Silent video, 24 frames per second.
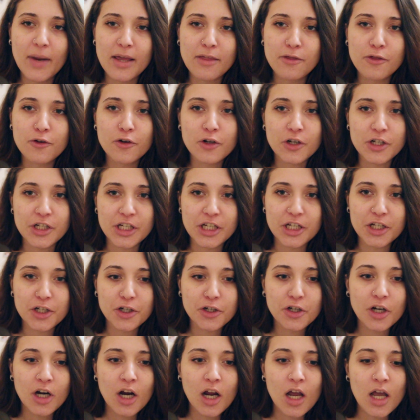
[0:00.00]
my third
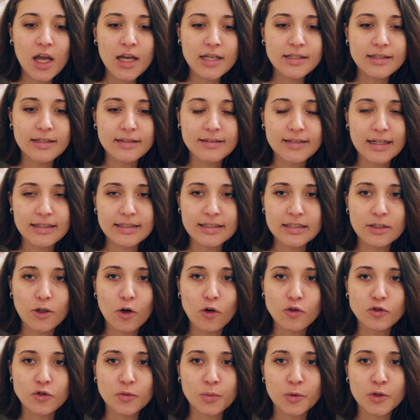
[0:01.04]
year, since I didn't
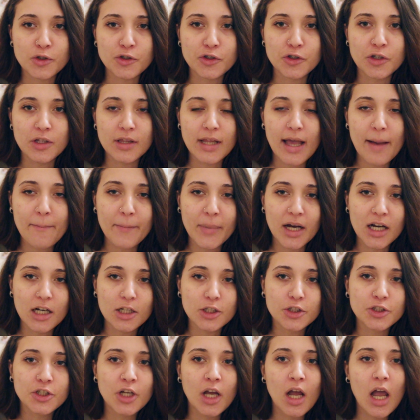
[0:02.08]
go to Portugal that
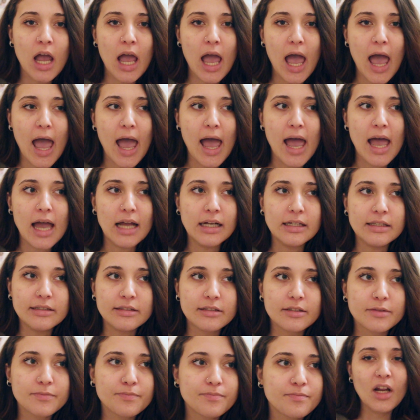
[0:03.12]
much,
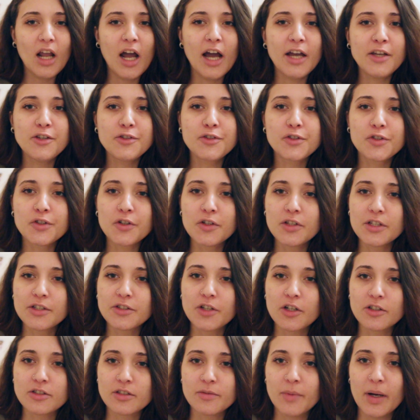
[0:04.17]
and I used to only
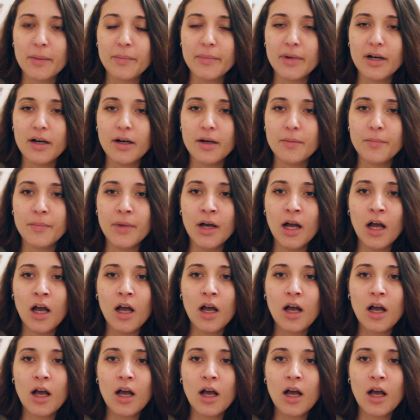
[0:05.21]
talk to my mom.